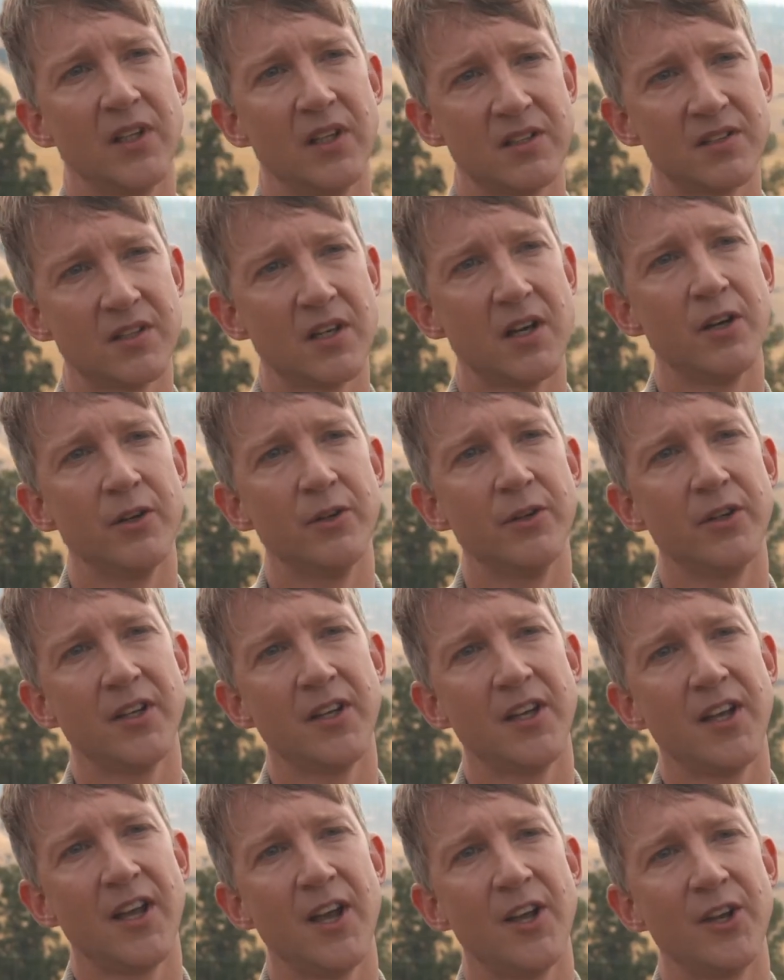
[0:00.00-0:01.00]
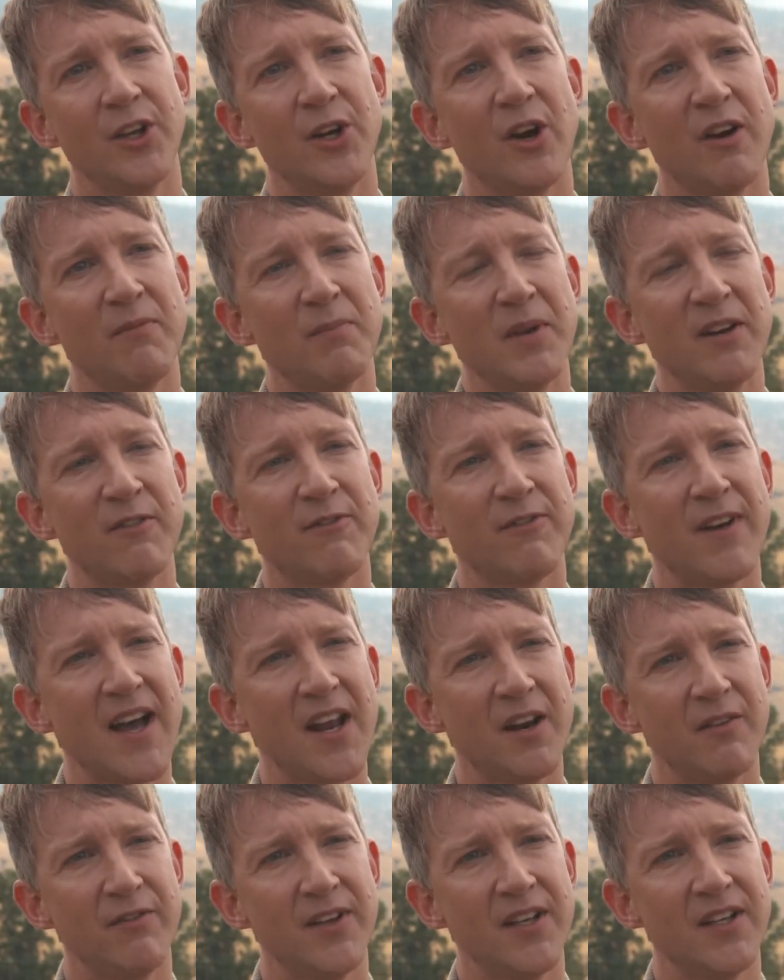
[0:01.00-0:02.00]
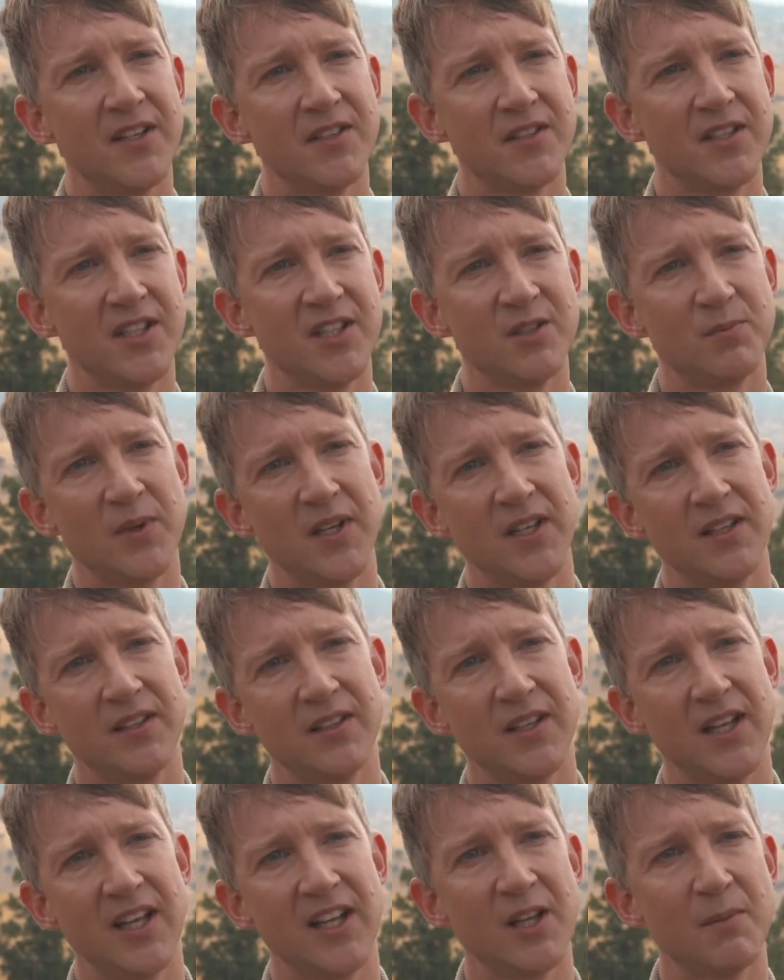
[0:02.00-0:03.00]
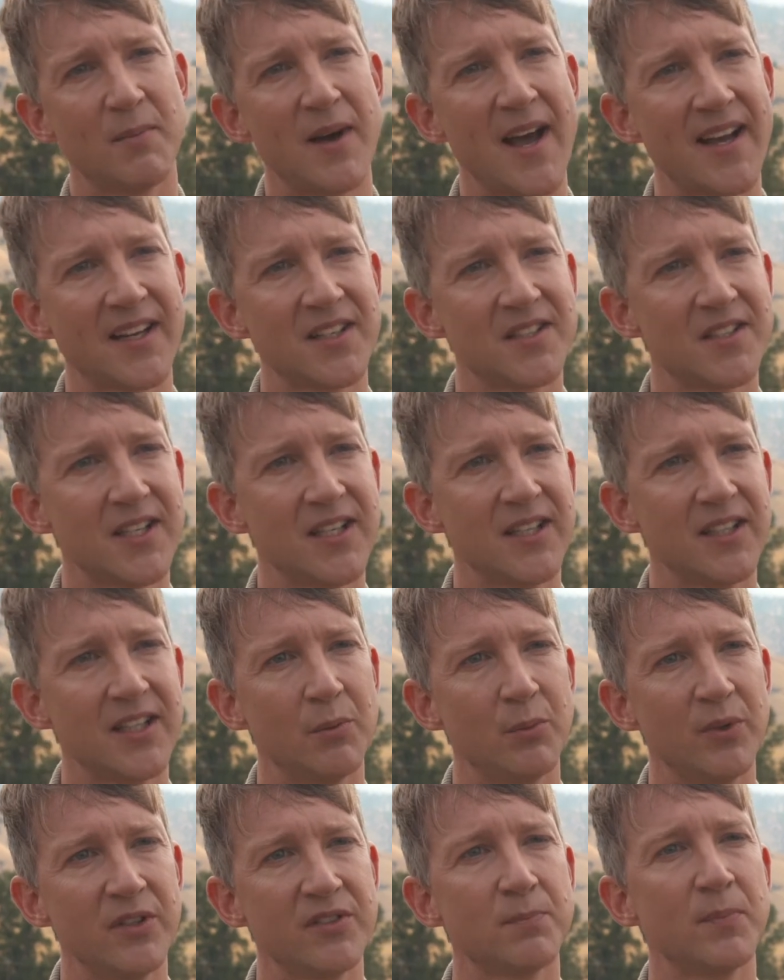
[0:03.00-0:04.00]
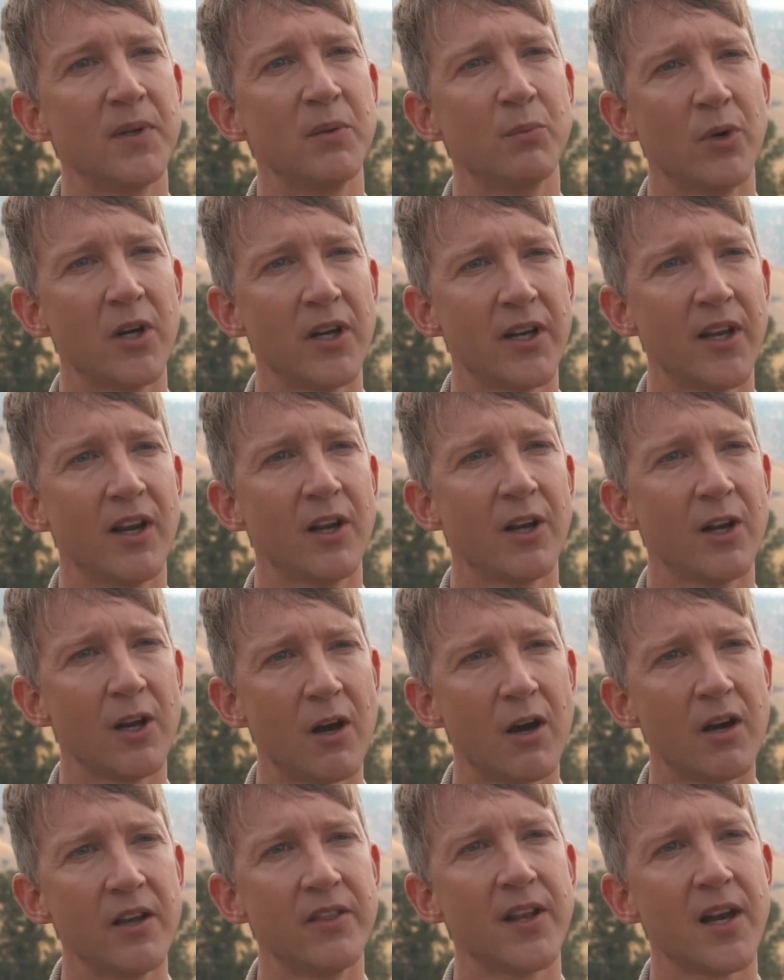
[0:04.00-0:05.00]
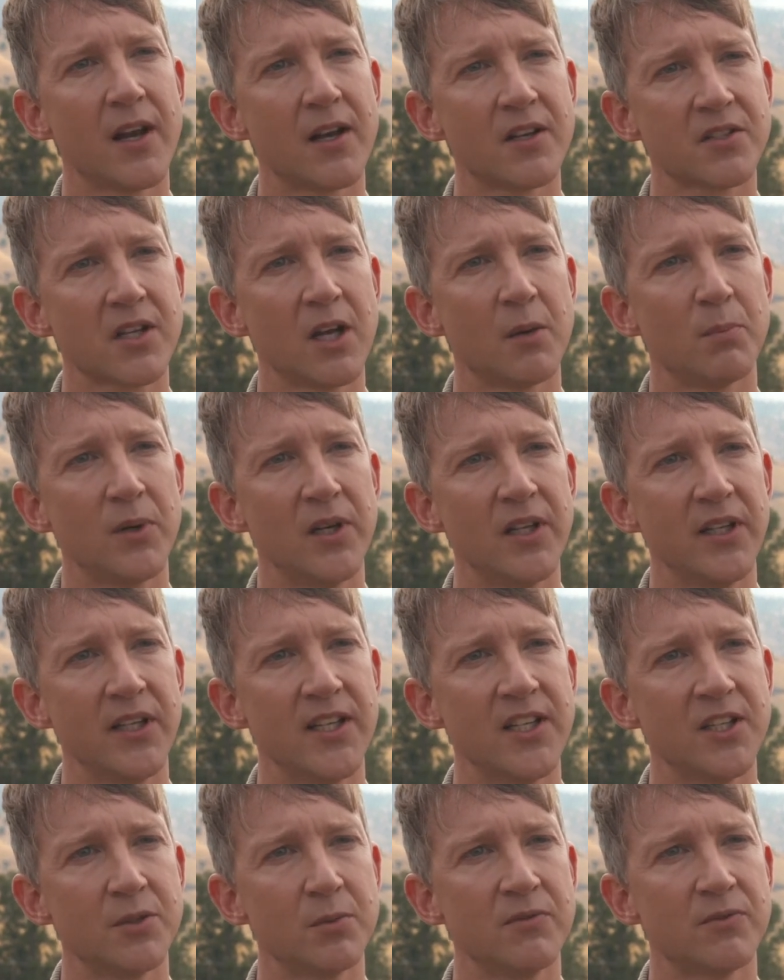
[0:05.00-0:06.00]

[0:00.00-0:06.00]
So, you know, I've been a fan of his, and he's been in the magazine, and then we've been working a lot in the last couple of years.